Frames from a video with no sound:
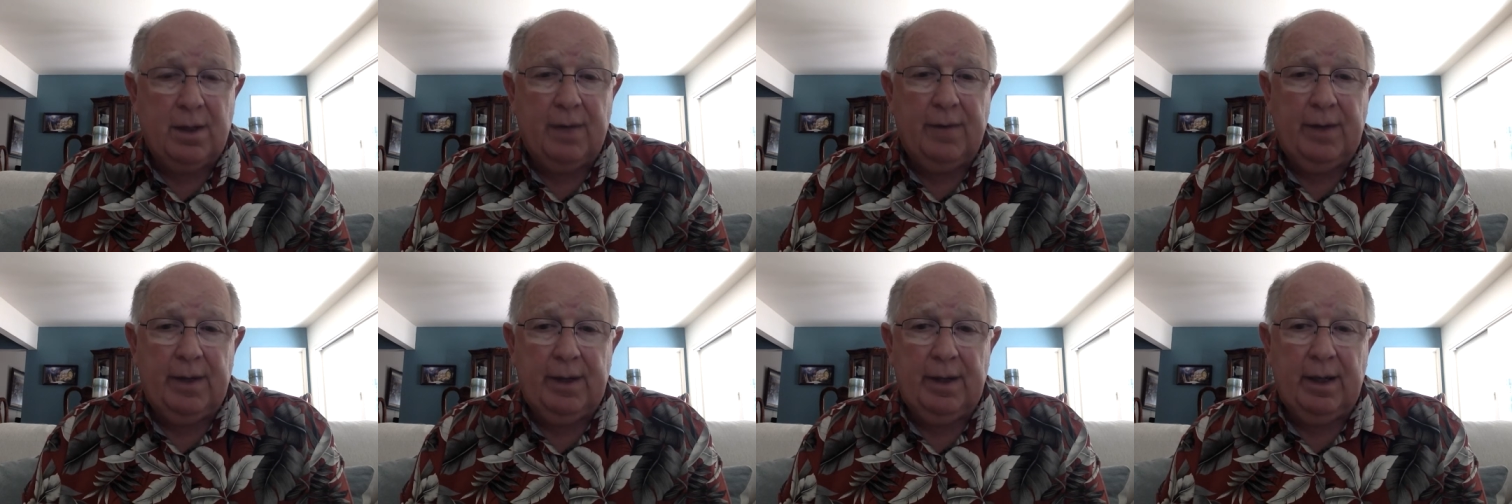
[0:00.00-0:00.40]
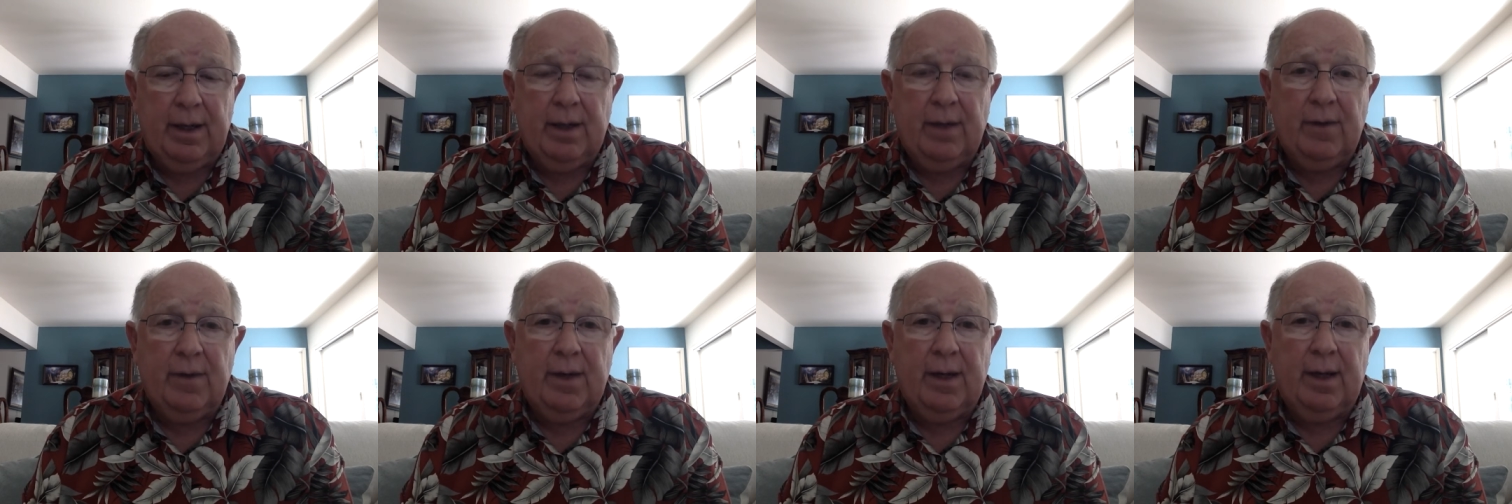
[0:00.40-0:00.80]
Everything that
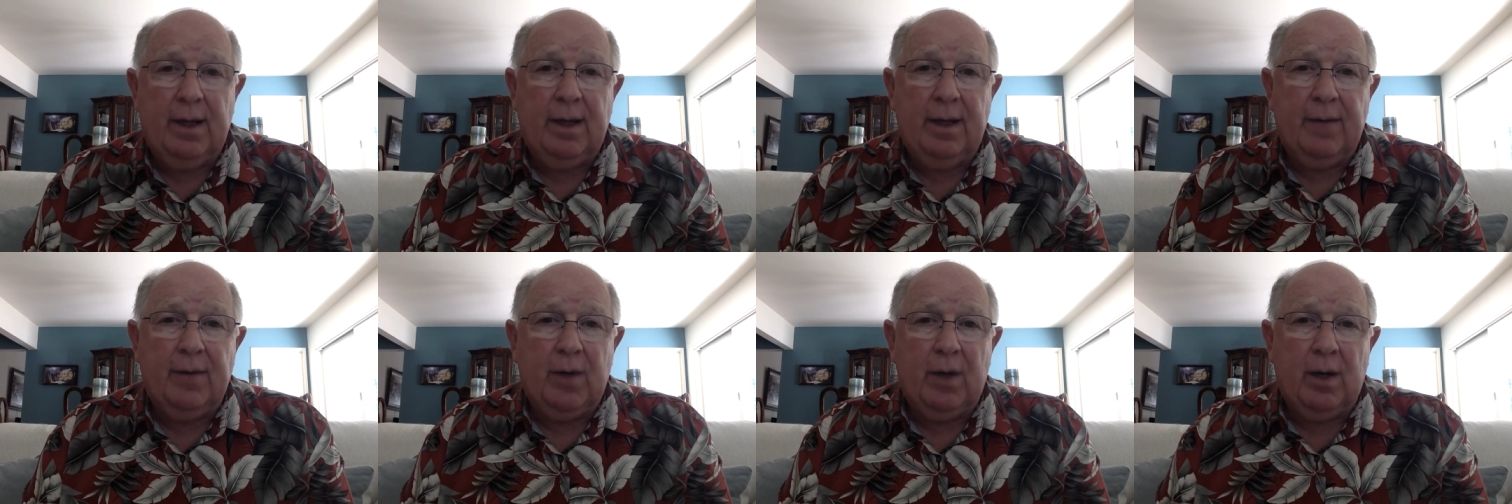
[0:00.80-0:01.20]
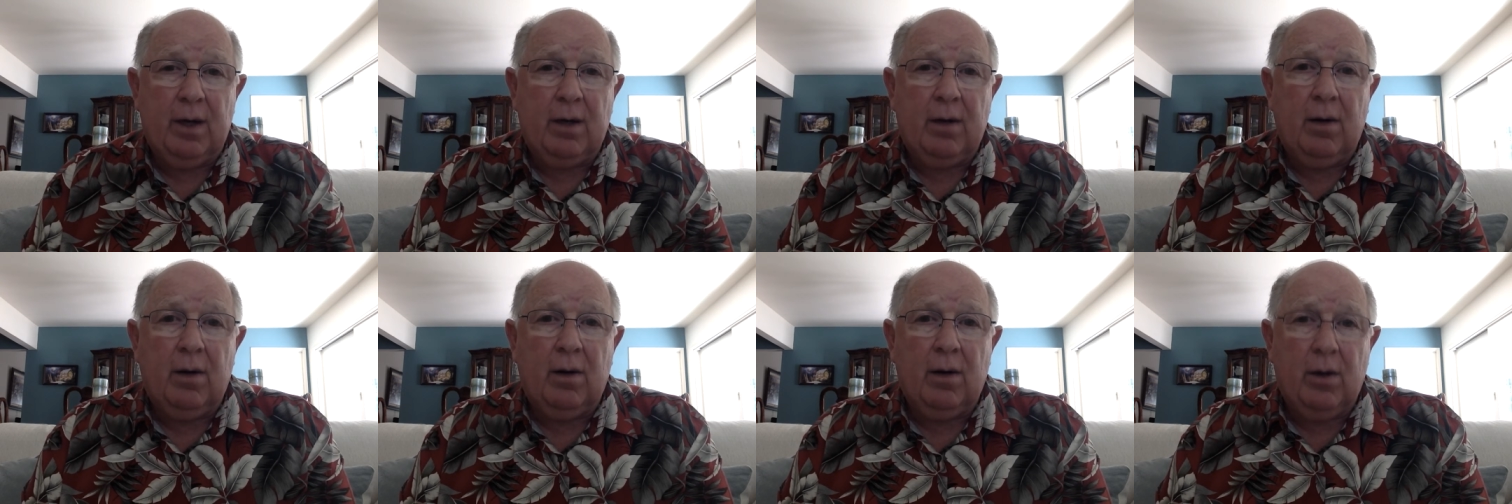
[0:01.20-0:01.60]
you need and give you
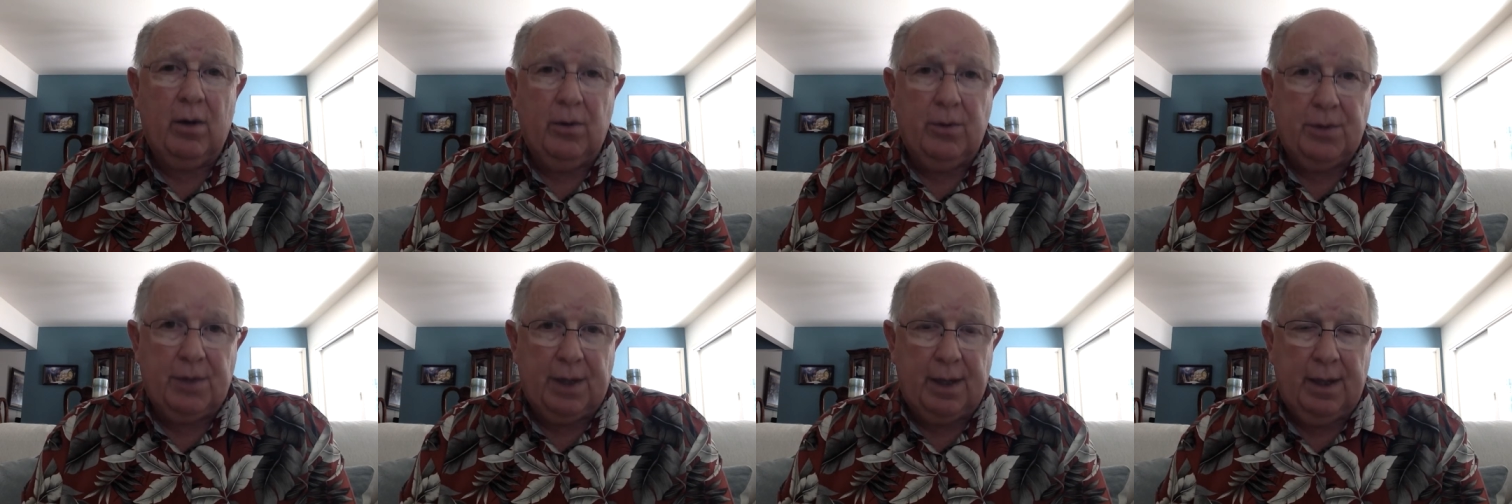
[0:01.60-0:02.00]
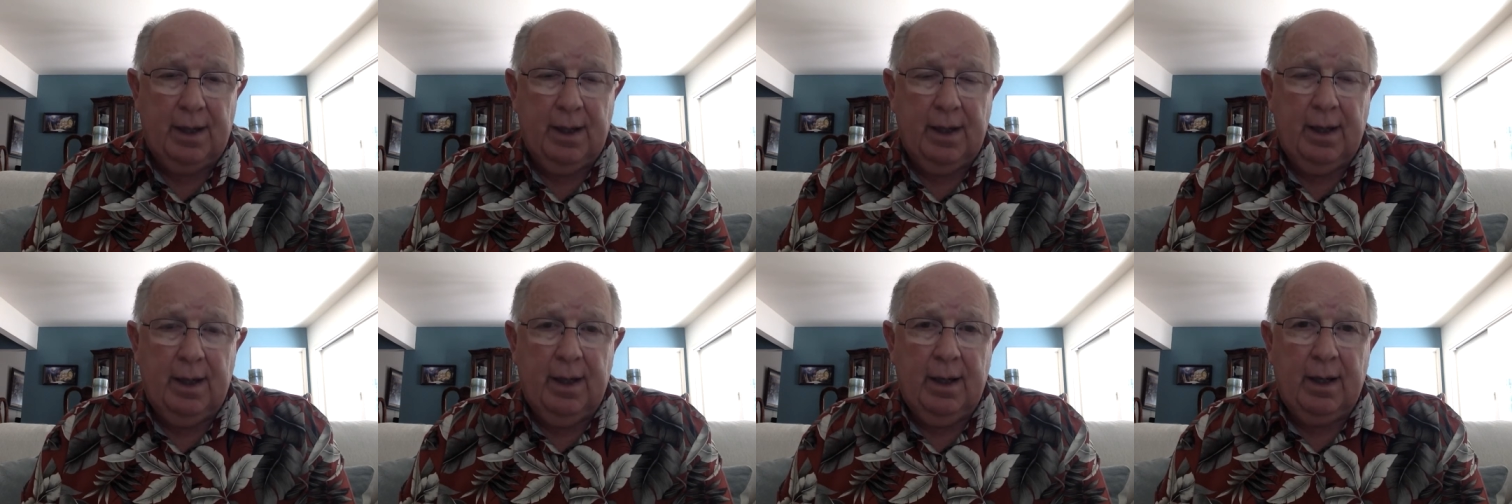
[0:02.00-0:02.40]
on-call coaching
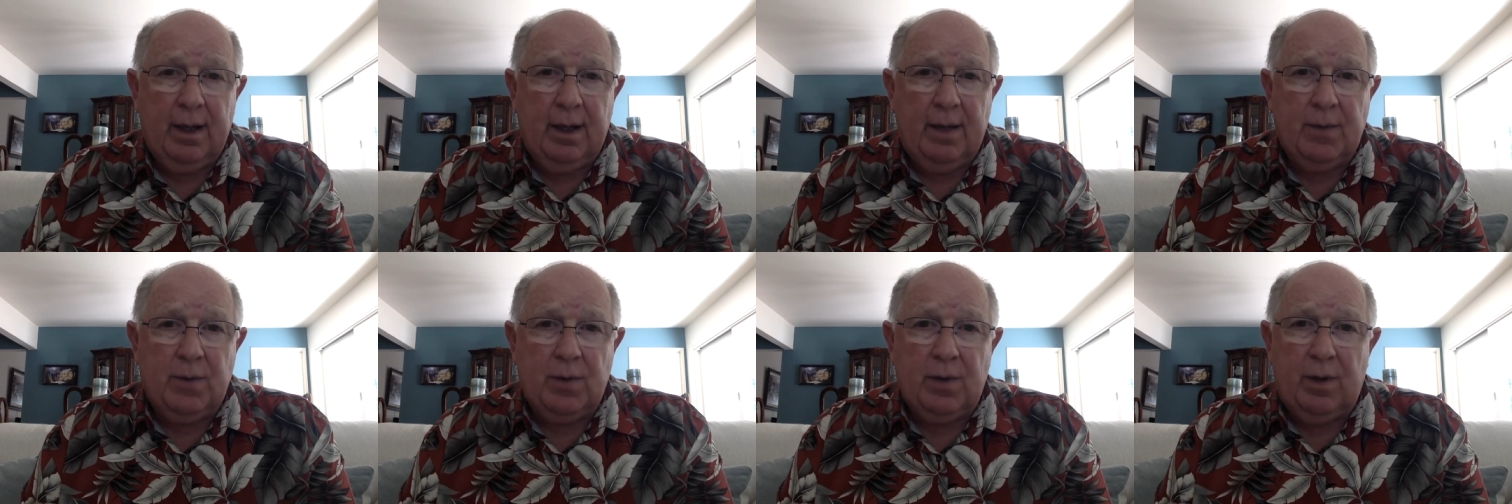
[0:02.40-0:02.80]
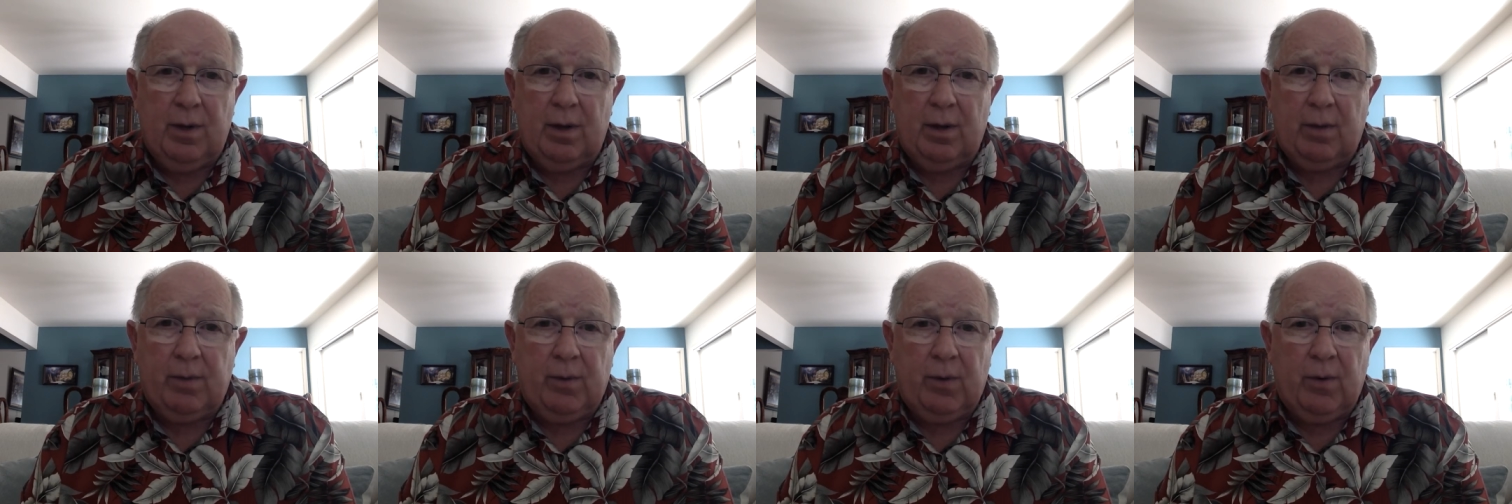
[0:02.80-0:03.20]
comes with all
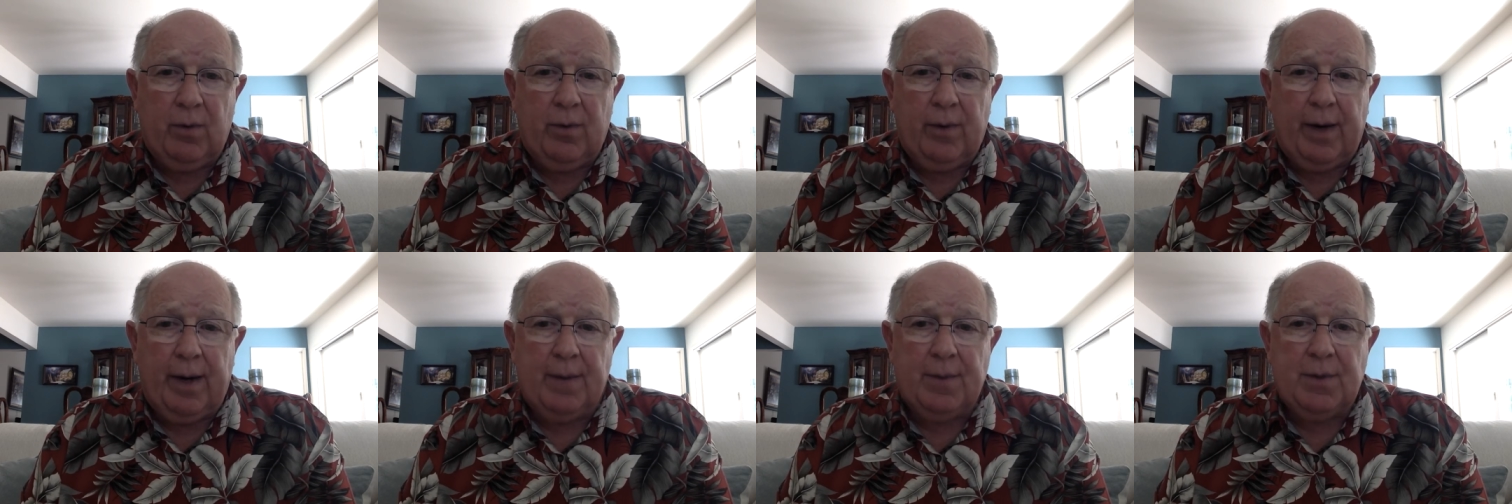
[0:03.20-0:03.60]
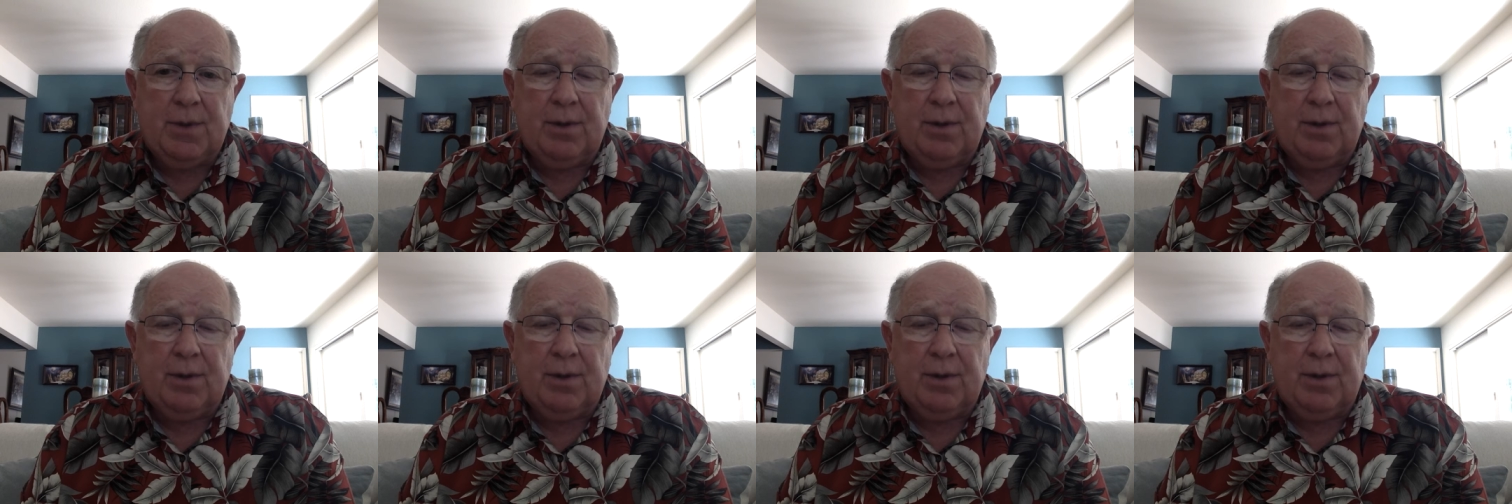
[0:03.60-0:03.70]
our programs.